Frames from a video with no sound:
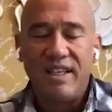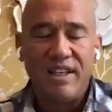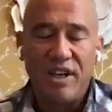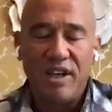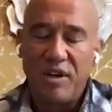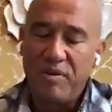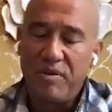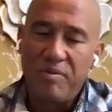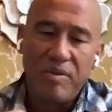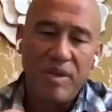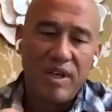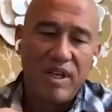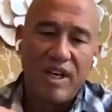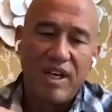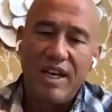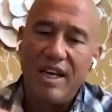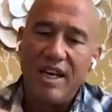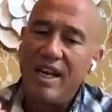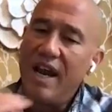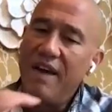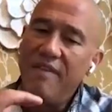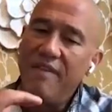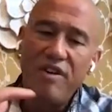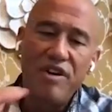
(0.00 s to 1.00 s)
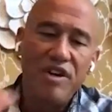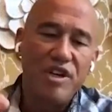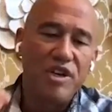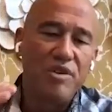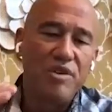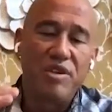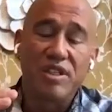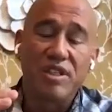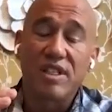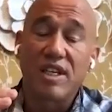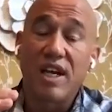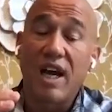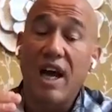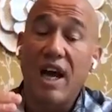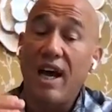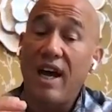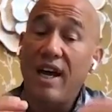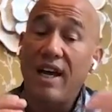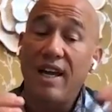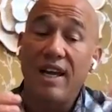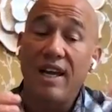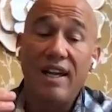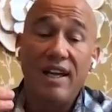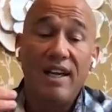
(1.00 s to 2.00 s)
You know, never knew this
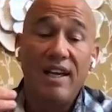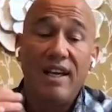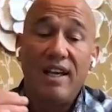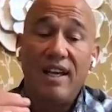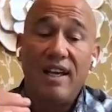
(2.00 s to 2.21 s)
guy.